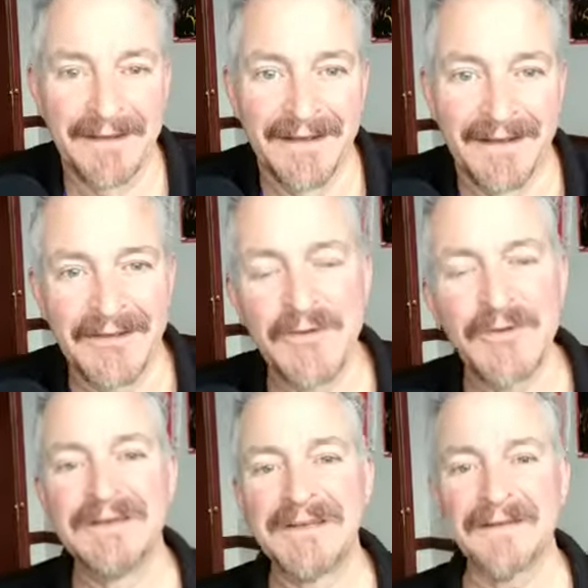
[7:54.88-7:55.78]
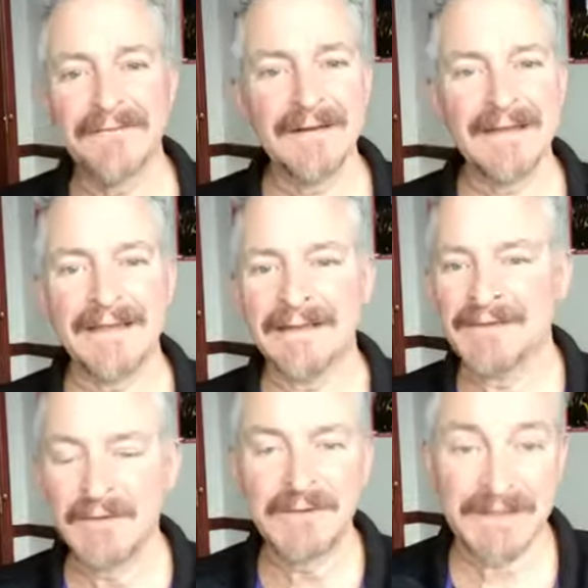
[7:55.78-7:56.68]
You can definitely
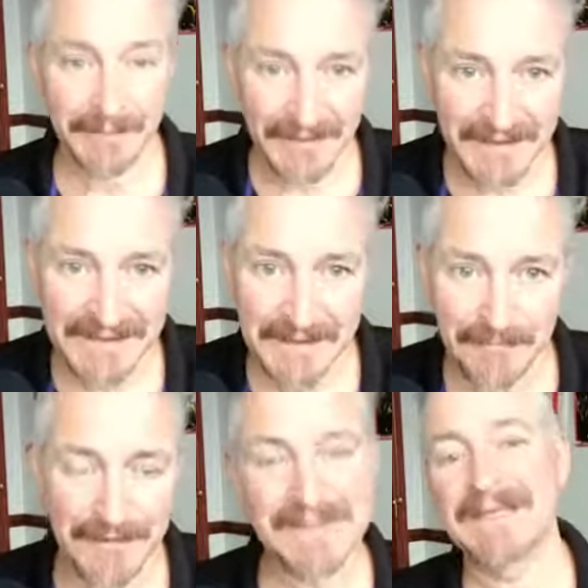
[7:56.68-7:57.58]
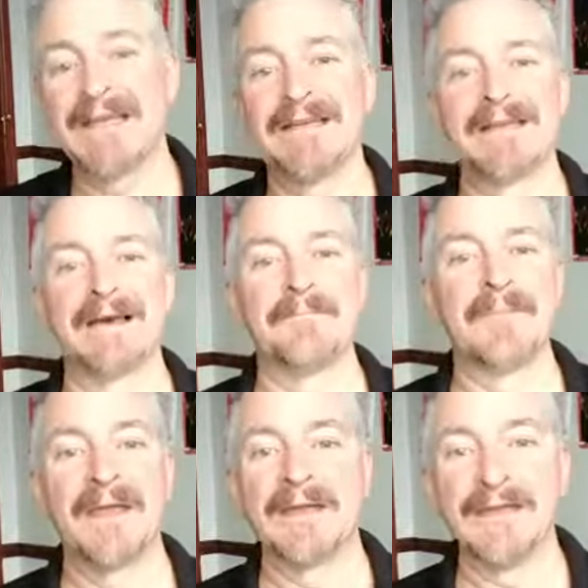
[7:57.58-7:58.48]
do something as simple as saying to them,
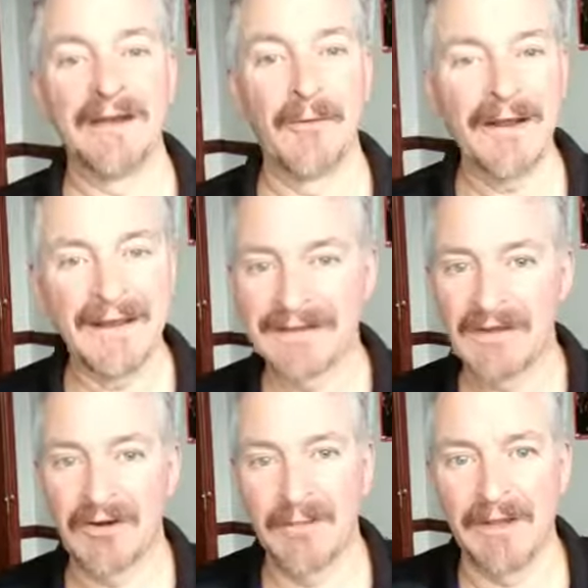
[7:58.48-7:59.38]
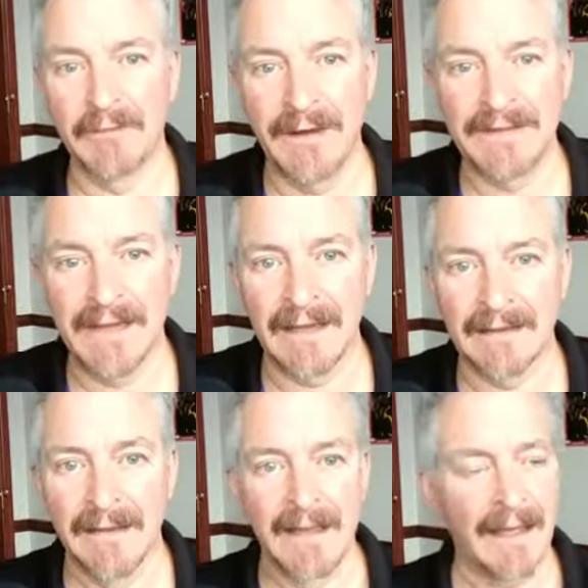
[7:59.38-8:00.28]
you know what? It's going to be a great day.
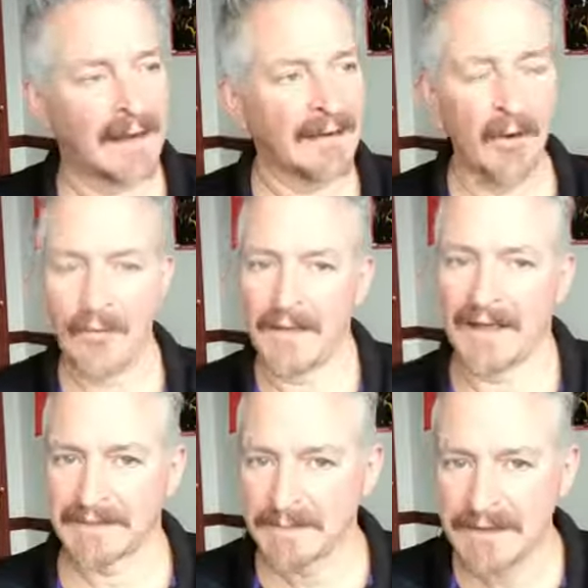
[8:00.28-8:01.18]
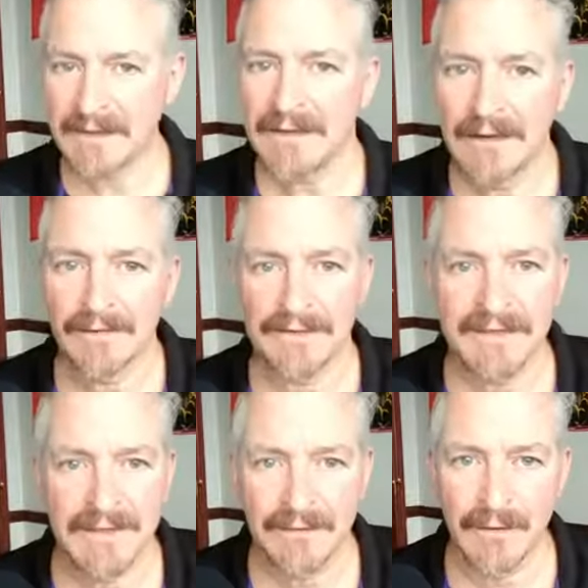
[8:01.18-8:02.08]
And I know as I'm sitting here in the
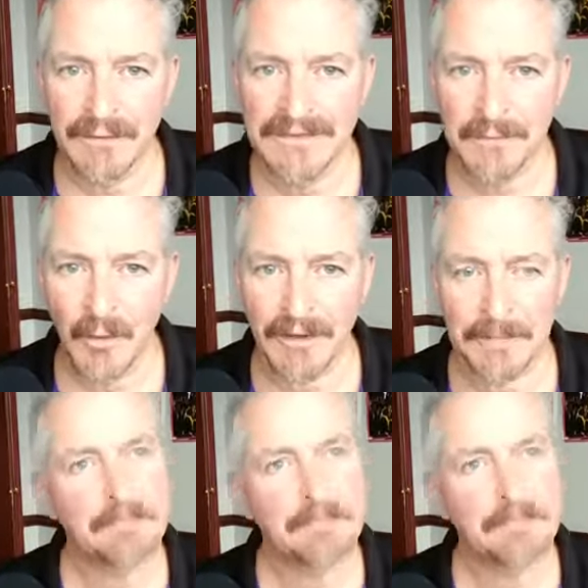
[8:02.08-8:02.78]
studio this morning,